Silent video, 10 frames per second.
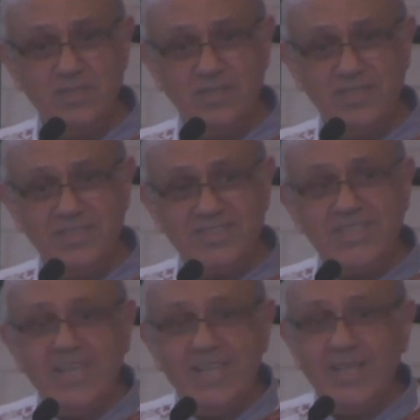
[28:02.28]

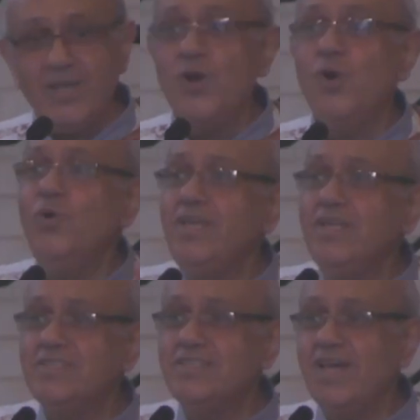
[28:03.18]
See, who
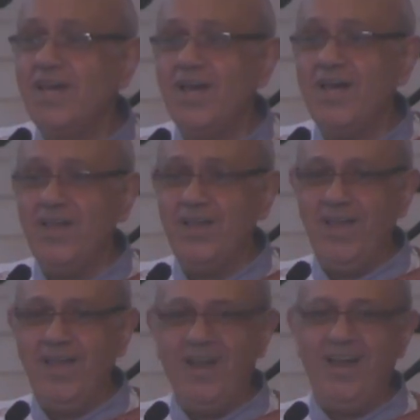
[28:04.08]
is the, uh,
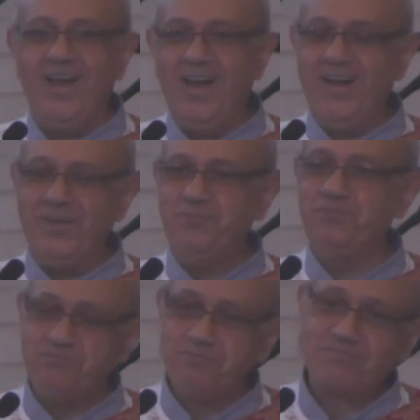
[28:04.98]
uh, uh,
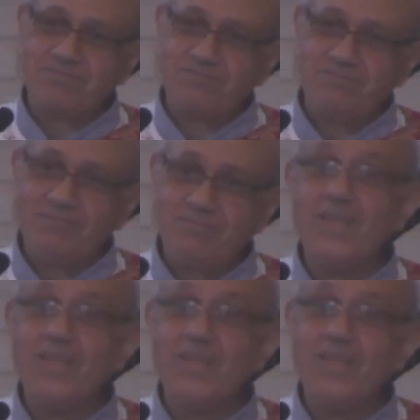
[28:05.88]
the